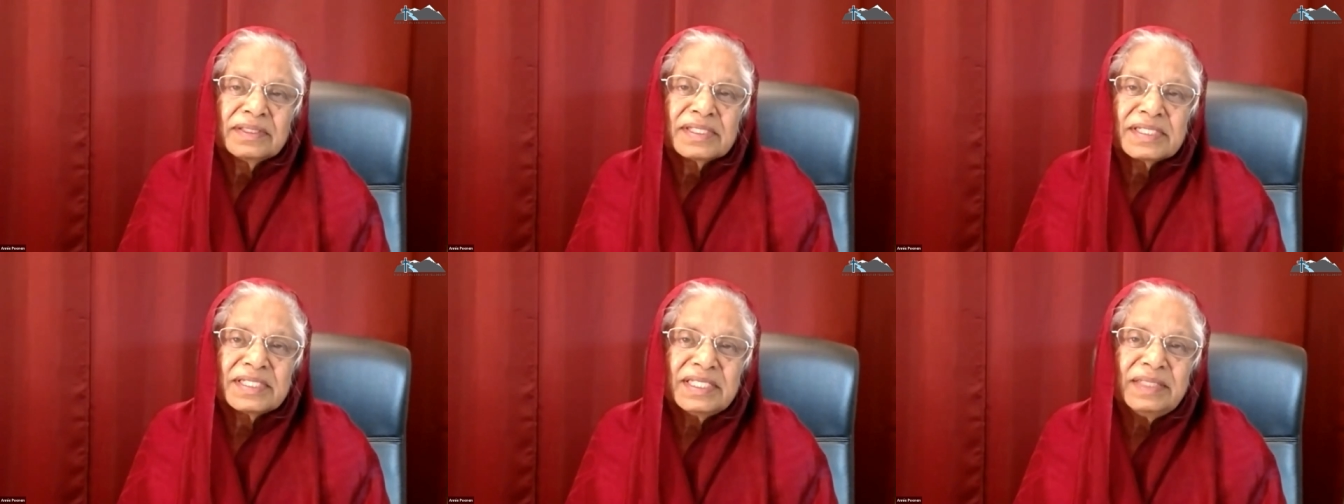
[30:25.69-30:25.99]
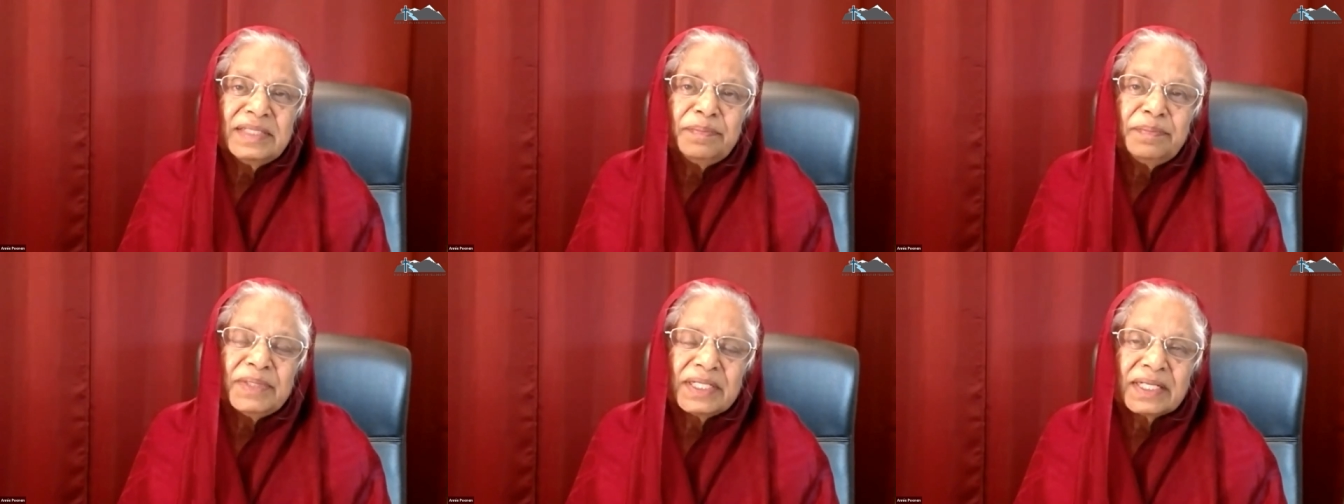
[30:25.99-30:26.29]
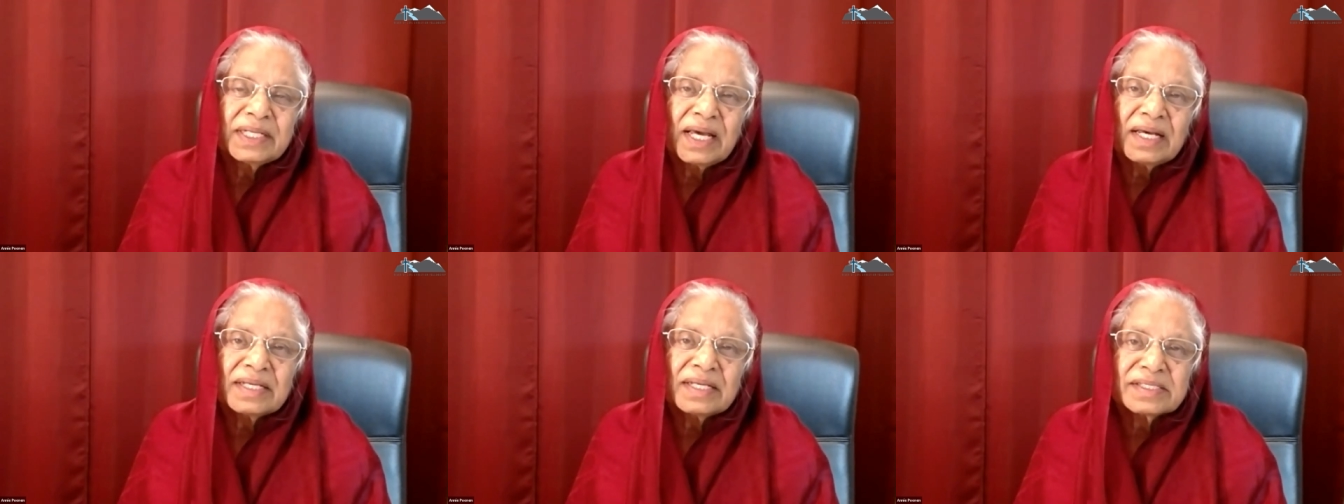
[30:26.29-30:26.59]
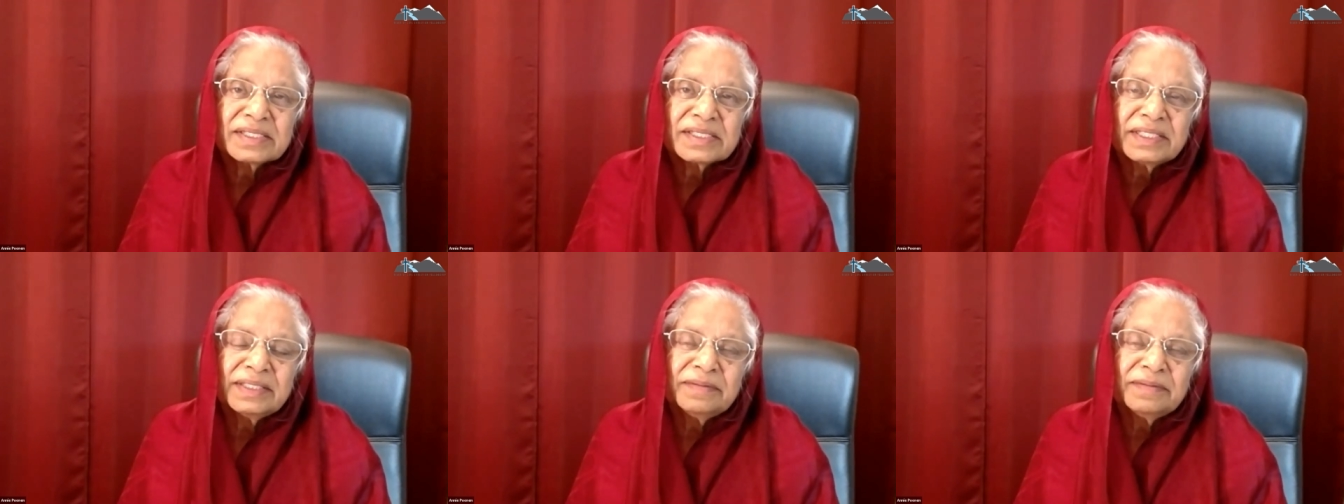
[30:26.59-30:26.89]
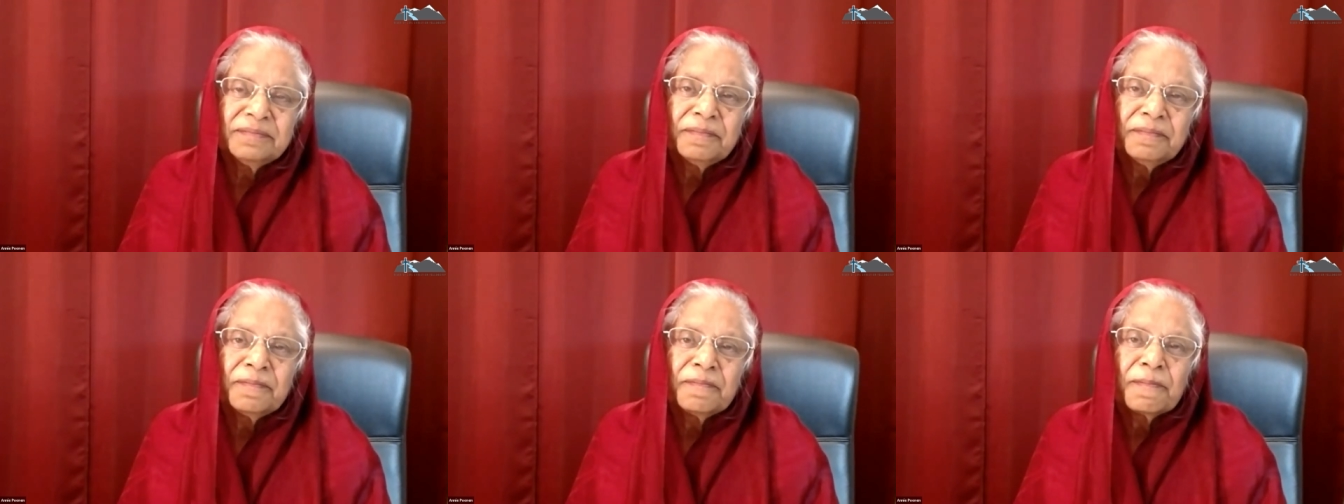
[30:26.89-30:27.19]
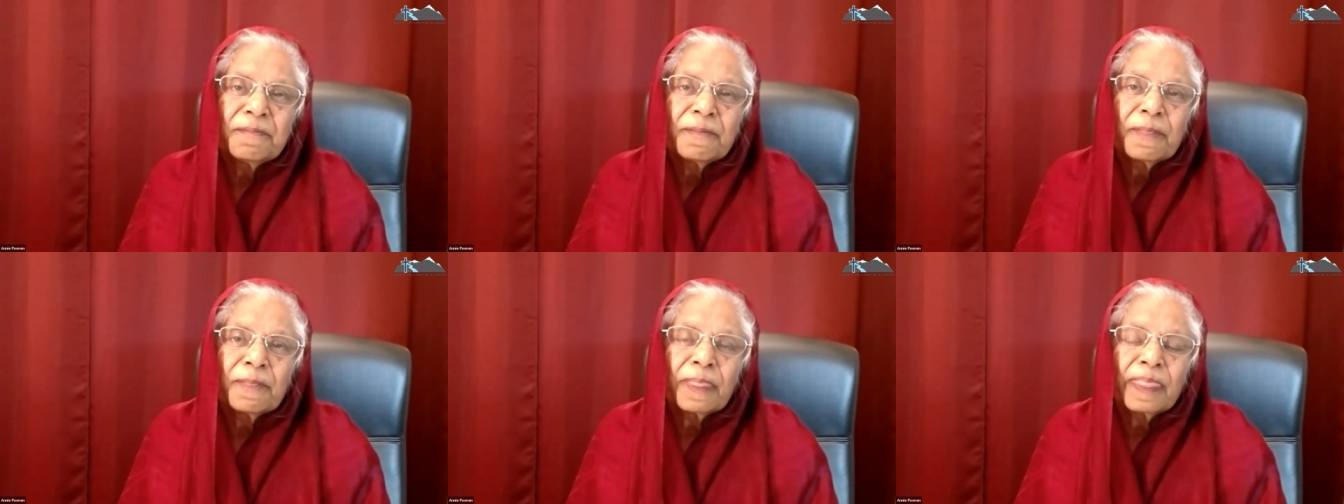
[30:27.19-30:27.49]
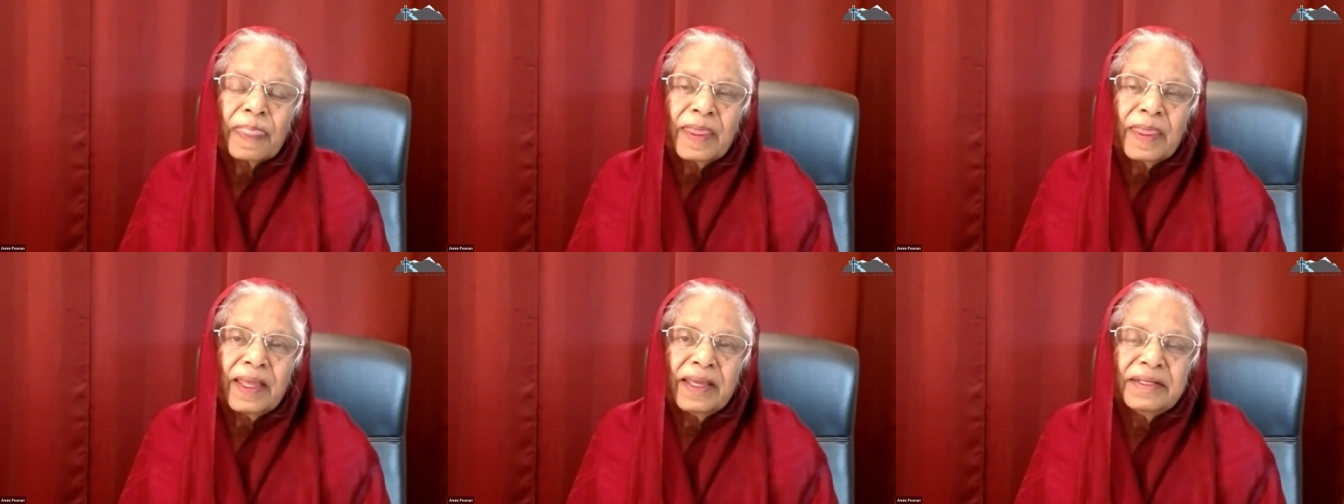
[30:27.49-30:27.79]
steeped in our sin
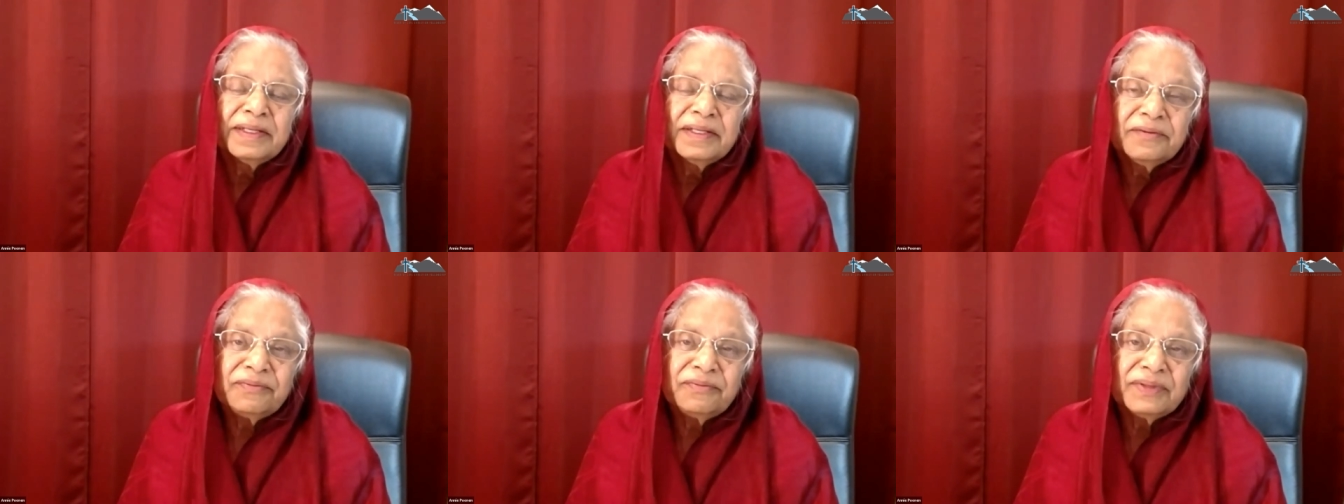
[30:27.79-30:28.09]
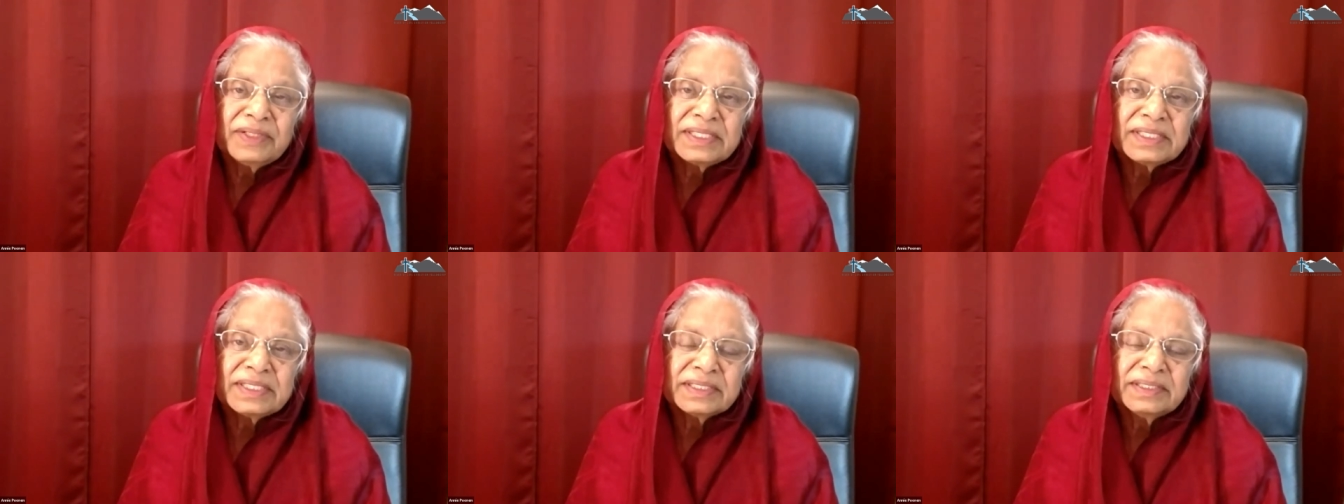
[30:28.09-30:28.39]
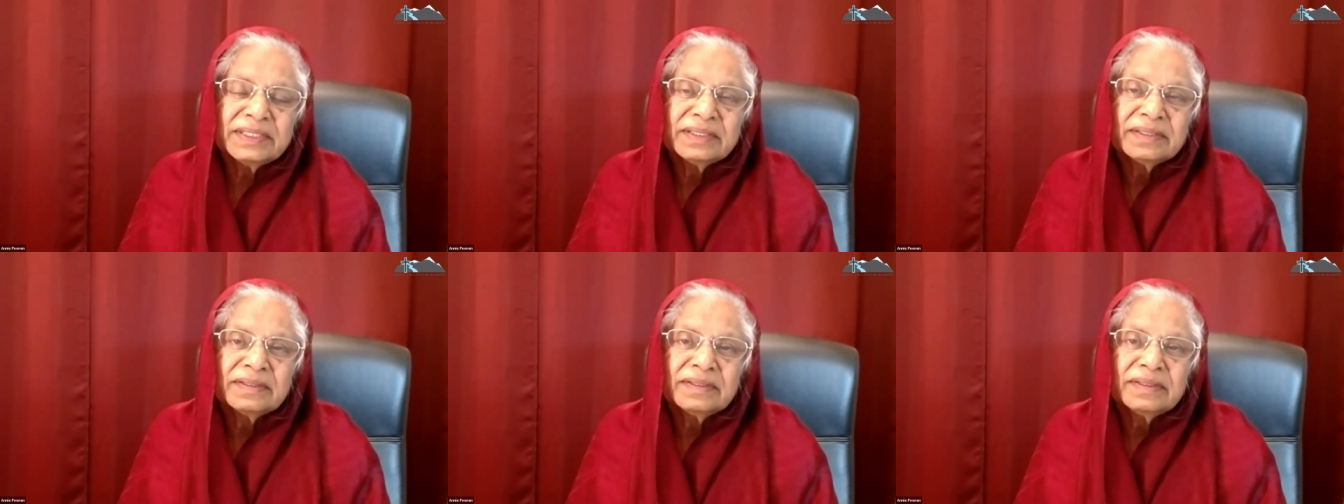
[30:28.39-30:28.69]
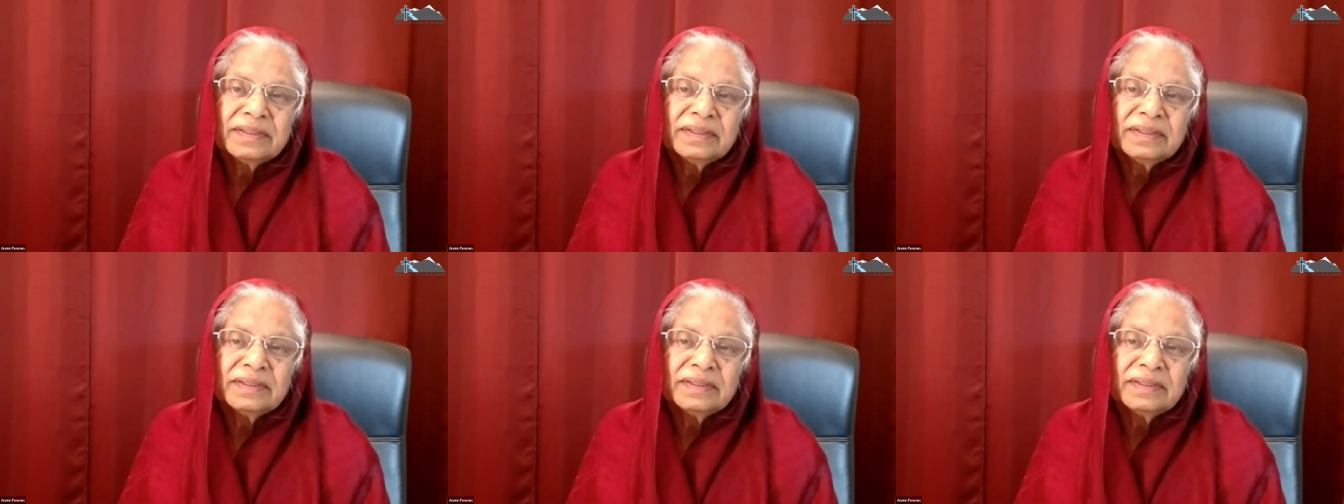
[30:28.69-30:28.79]
and defeated.